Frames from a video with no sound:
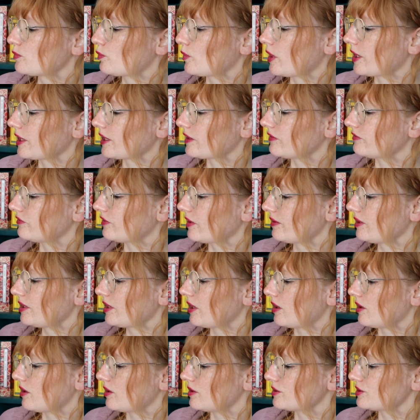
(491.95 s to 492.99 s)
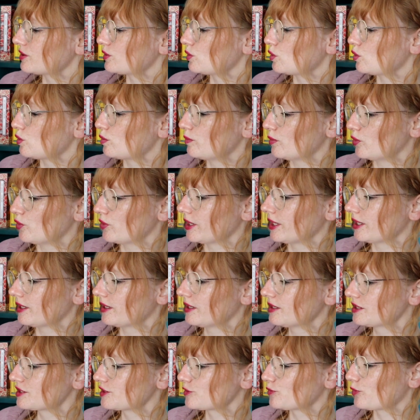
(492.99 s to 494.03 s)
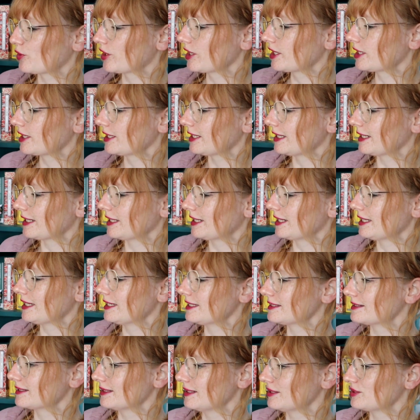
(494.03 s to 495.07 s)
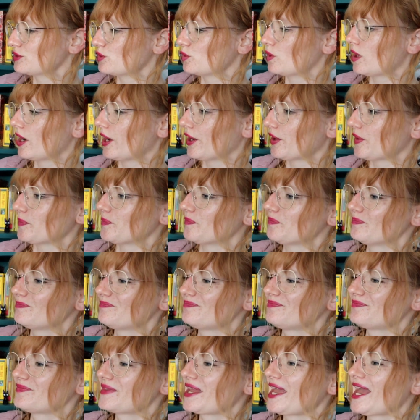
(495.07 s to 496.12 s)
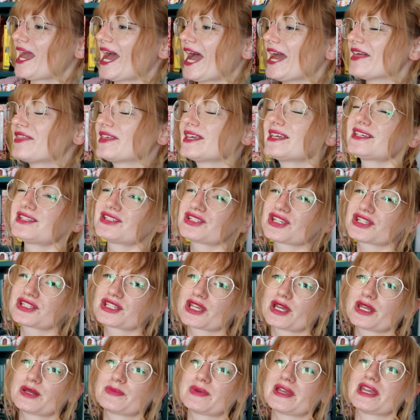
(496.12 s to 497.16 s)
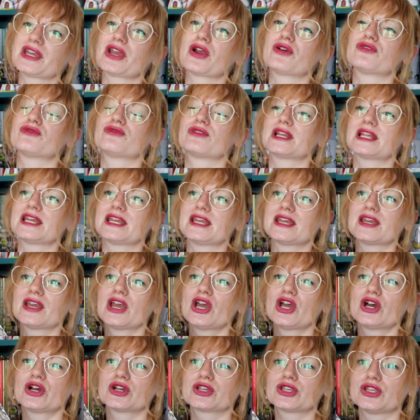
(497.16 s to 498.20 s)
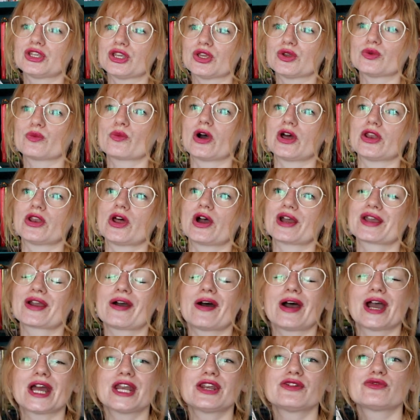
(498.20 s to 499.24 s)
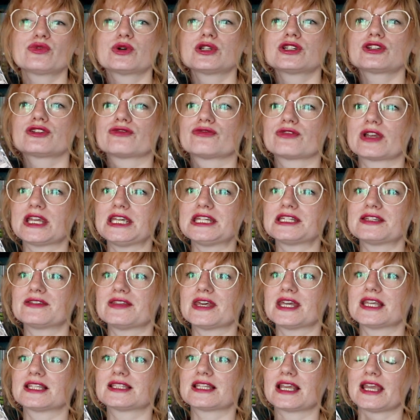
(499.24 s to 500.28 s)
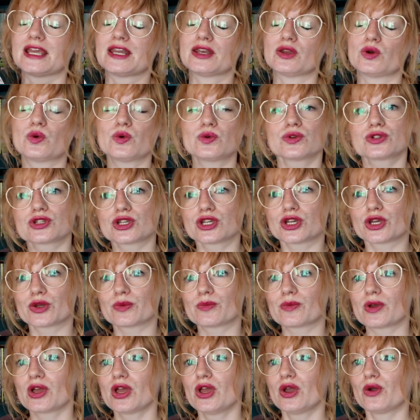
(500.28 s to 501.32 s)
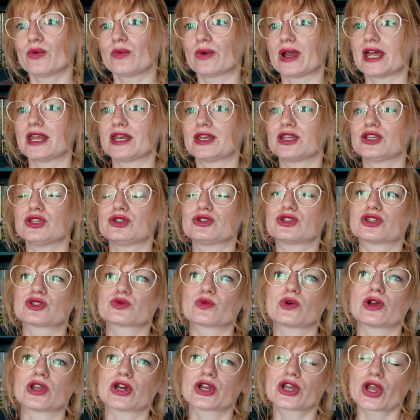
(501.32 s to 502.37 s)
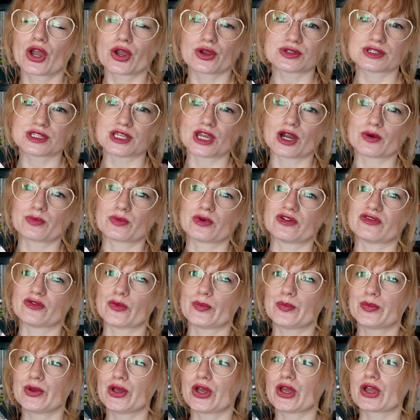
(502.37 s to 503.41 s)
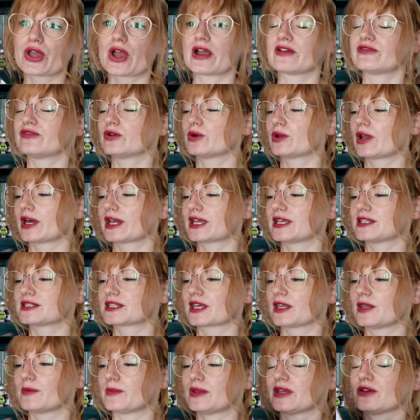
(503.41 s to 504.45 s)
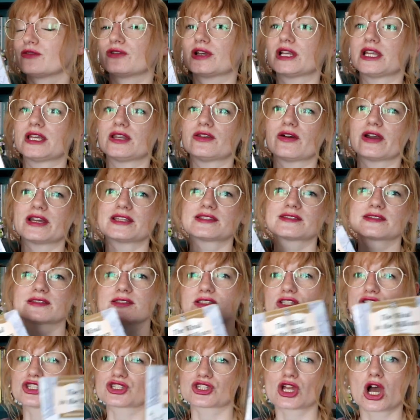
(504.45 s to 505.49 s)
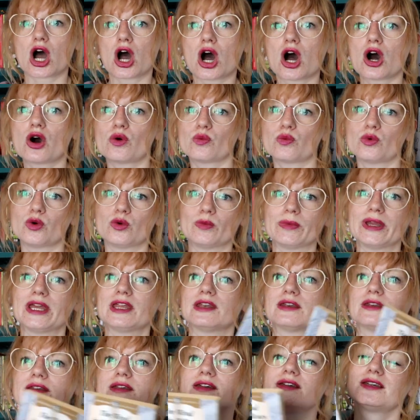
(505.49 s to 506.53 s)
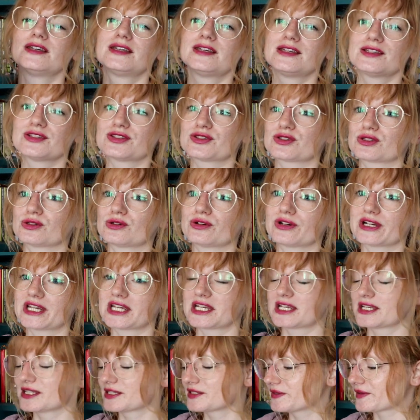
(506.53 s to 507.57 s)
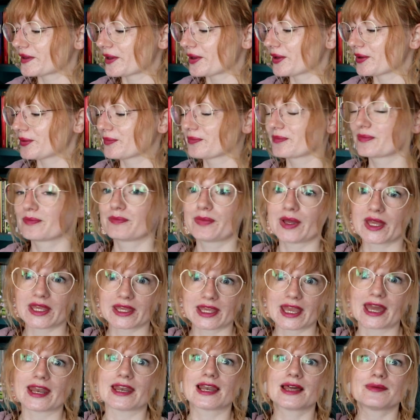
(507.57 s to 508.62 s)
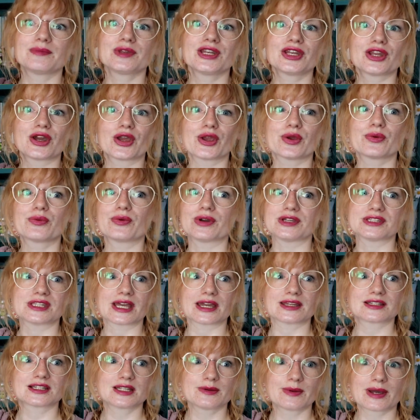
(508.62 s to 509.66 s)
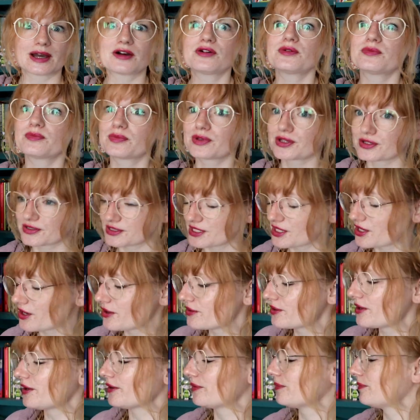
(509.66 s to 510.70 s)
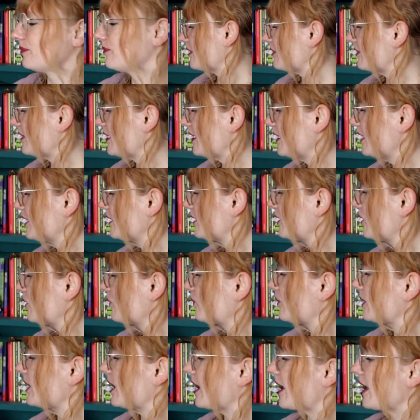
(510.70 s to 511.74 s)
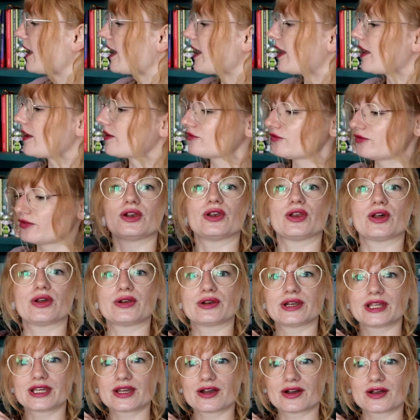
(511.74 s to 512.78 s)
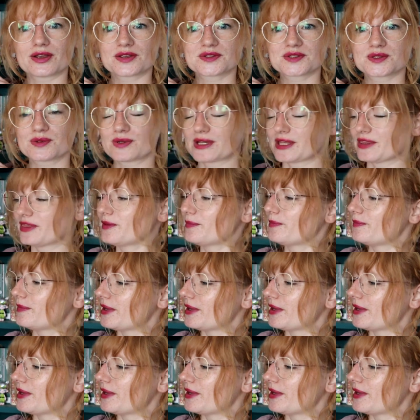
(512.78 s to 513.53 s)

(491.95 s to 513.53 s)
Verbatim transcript: been working very hard all morning, spring cleaning his little home. I think it's just going to be a really cute one. I kind of want to read this in autumn when you just want to cozy up with a book. I feel like it's going to be a really nice, just heartwarming story. So, but again, let me know what it's actually about because I don't know. Then we have Lonely Castle in the